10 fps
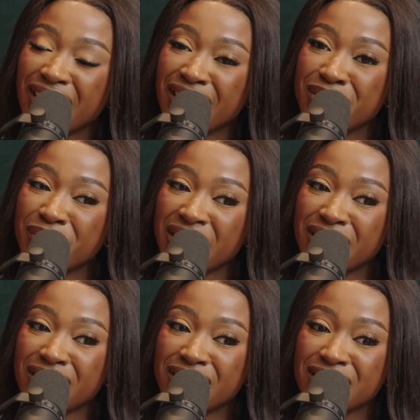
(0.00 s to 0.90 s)
I
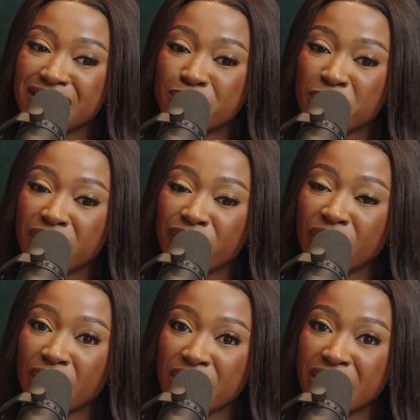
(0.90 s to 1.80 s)
think this has been a
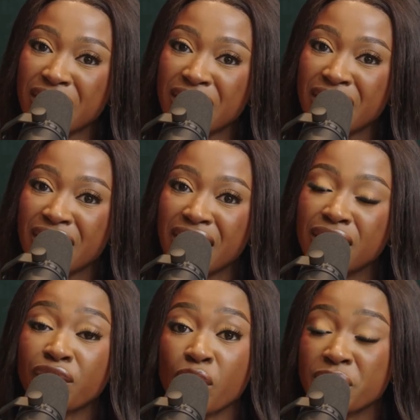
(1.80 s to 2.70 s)
very
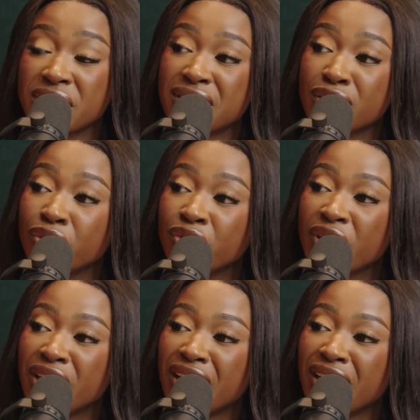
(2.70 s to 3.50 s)
informative